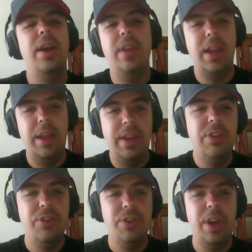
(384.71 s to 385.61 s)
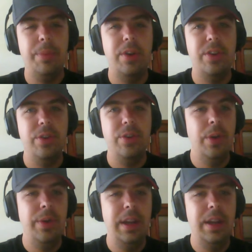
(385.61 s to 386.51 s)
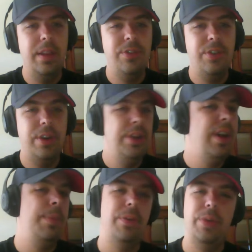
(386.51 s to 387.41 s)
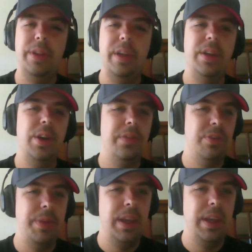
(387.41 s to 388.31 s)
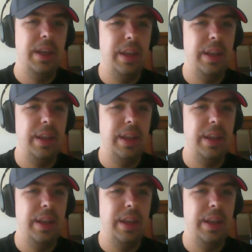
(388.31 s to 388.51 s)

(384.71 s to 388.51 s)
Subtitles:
If he's your number 2 going into this year, you got to be really nervous, man.